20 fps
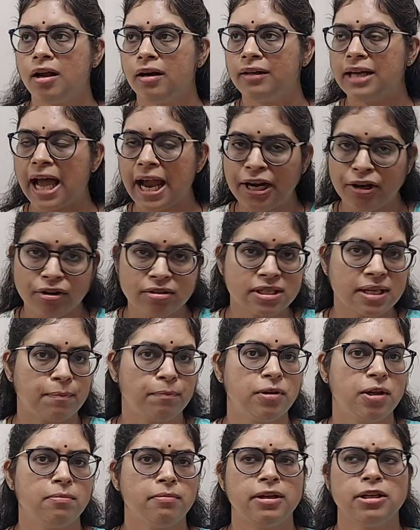dietary
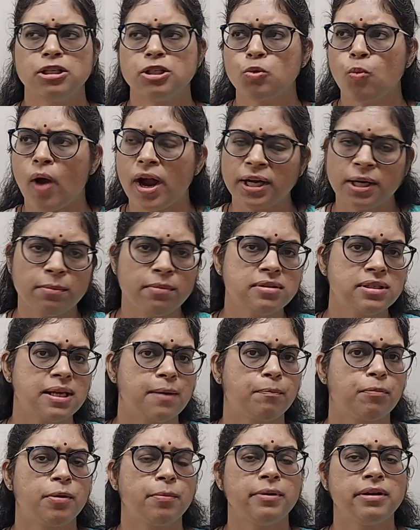supplements, vitamin
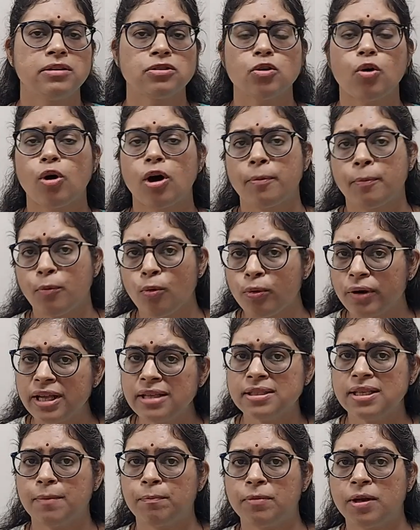supplements or protein
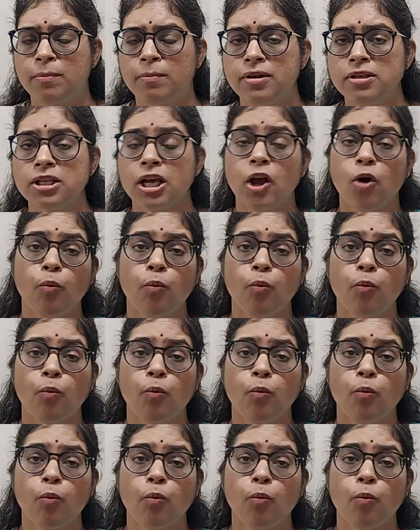supplements